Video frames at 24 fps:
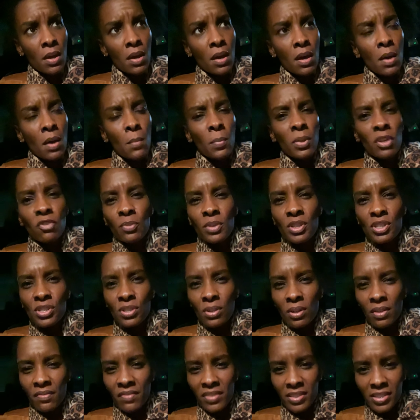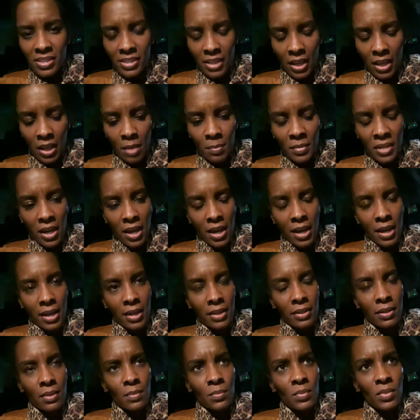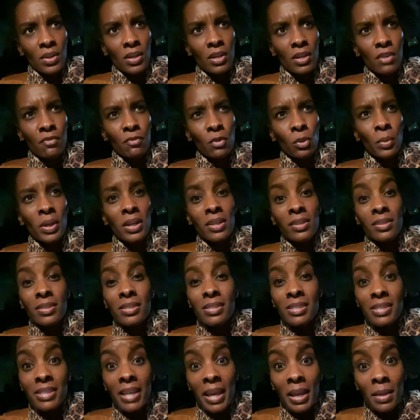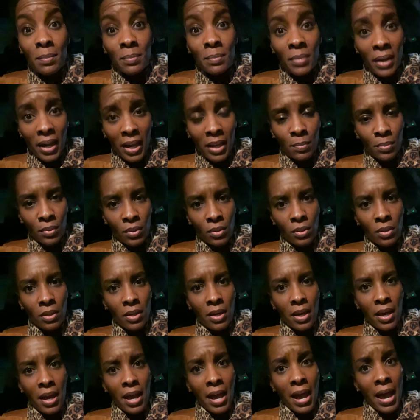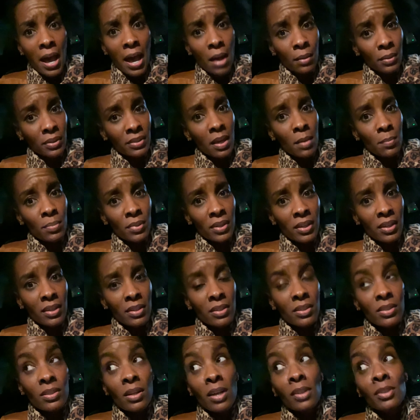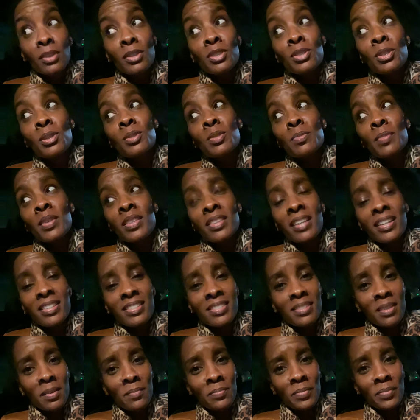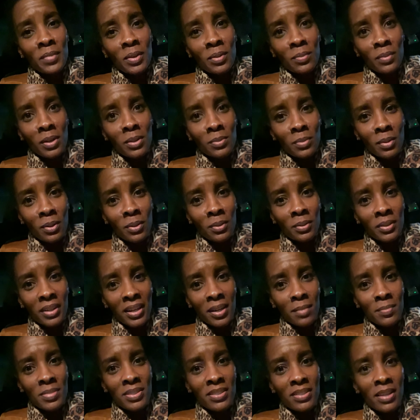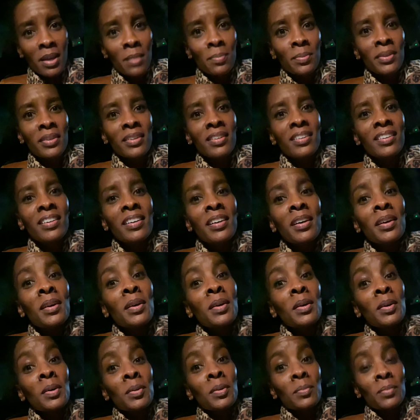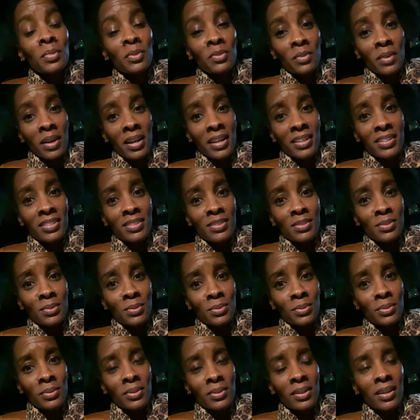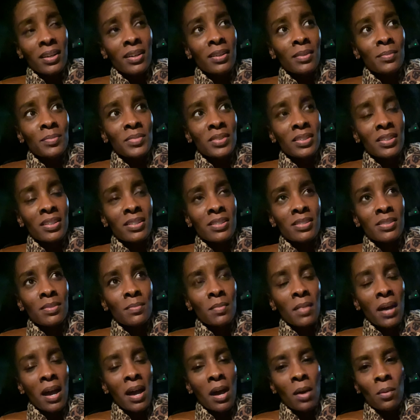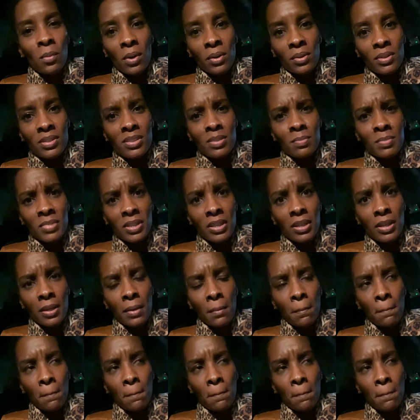But if we serve the same God, if we're reading the same Bible, How can that be? Y'all excuse me, that's a railroad. I'm stopping before I head to school to get some hot water and some tea.